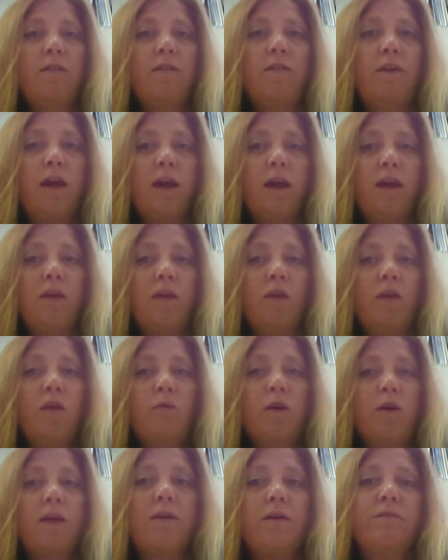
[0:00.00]
Then you
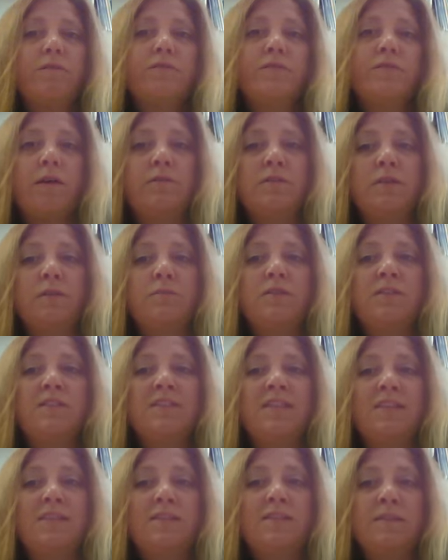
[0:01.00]
will give a
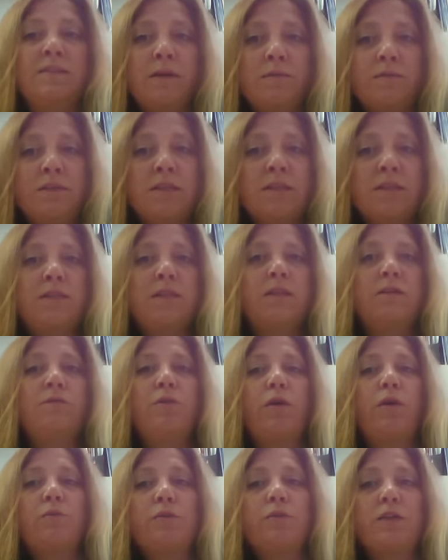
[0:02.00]

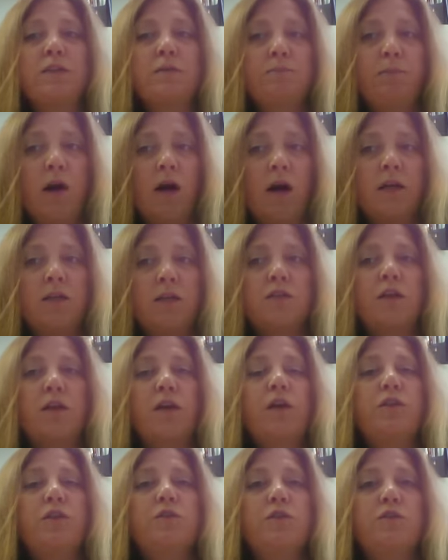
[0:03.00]
substantive response
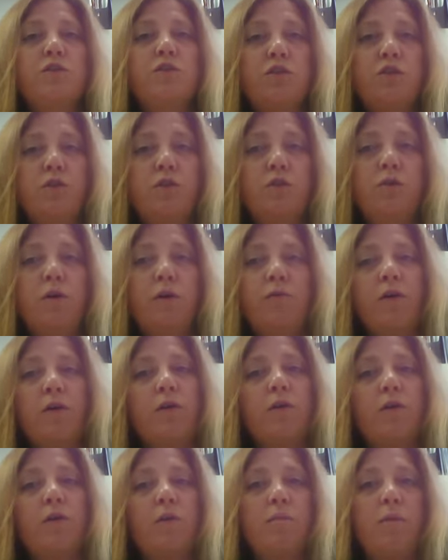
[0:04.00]
to 2 of your
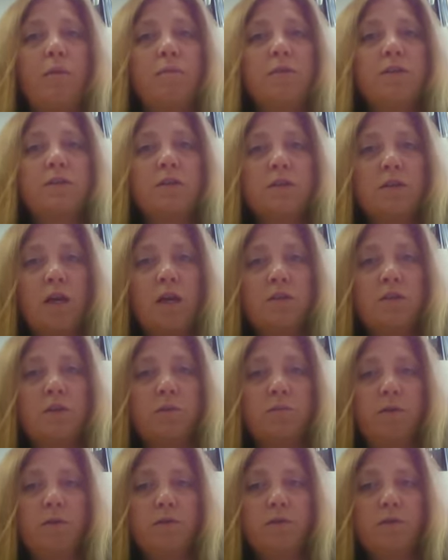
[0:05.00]
group members'
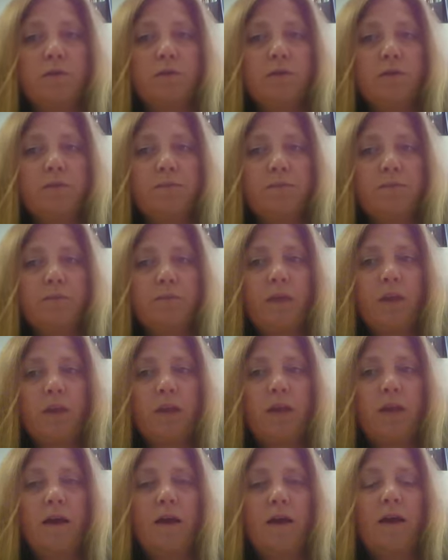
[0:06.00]
discussion posts.
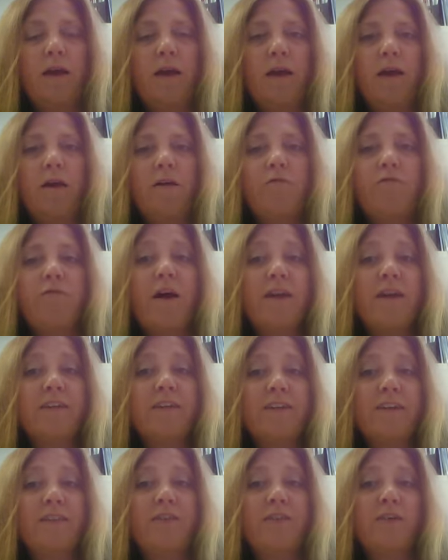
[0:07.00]

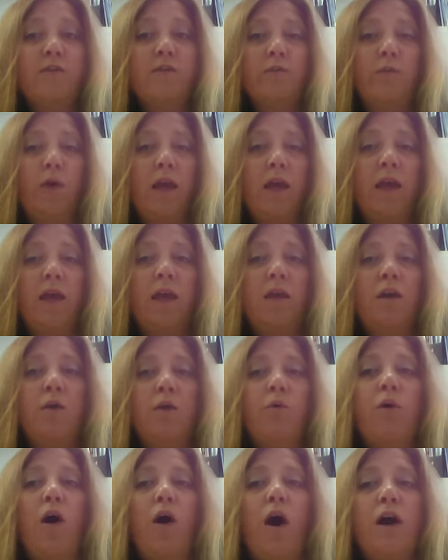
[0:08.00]
Finally, this week,
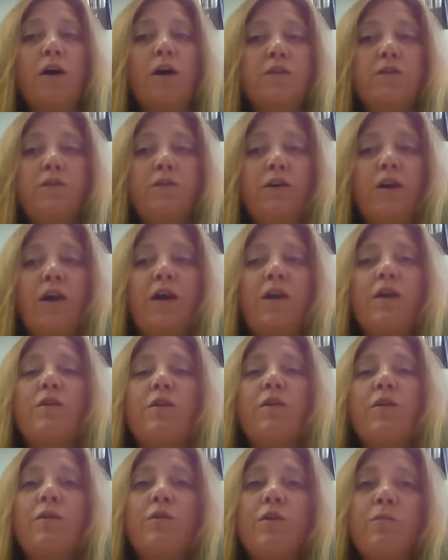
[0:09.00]
you will also create
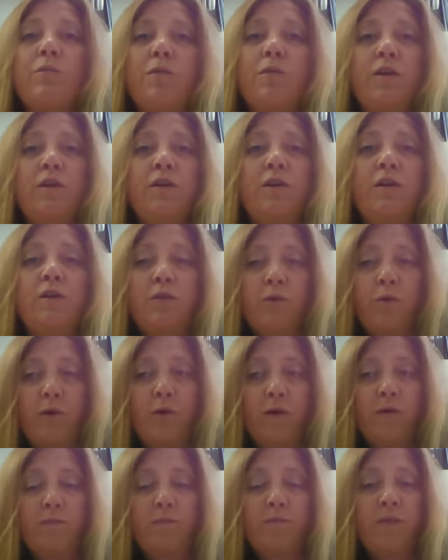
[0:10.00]
your own community
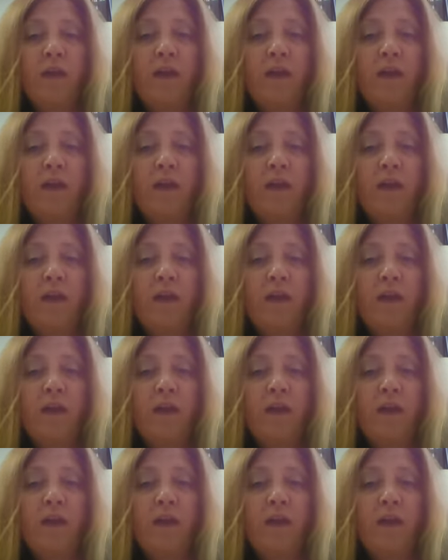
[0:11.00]
tour.